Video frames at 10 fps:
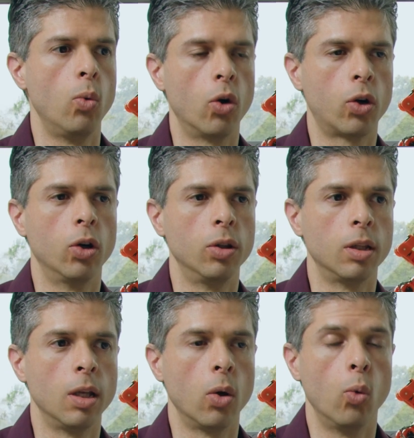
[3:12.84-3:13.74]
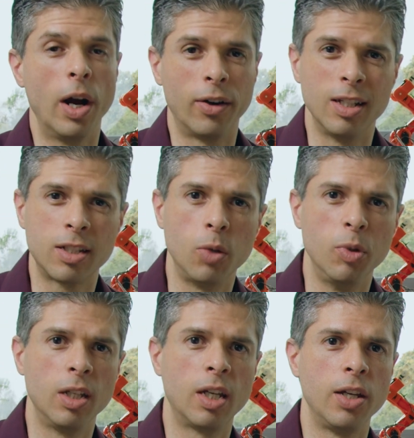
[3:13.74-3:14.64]
work on wireless
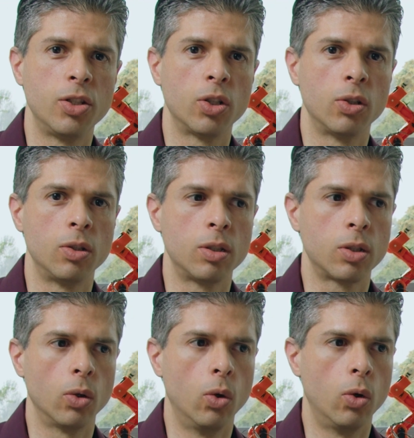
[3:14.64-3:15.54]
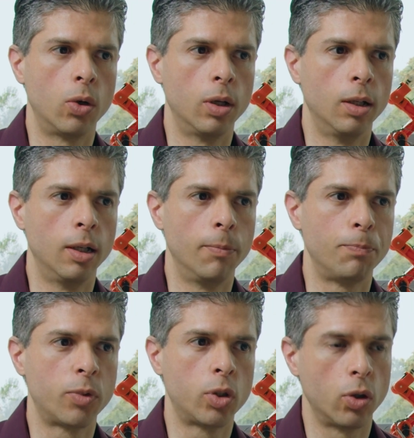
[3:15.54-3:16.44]
communications, or
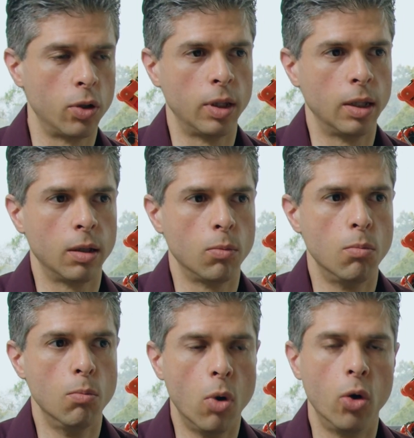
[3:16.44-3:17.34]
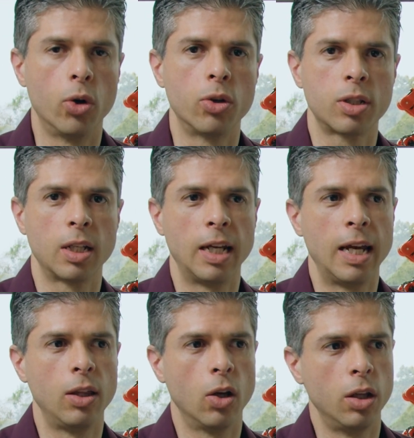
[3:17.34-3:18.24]
turn motors
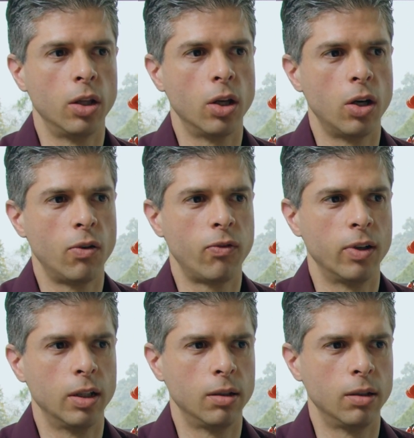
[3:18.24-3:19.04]
again on and off,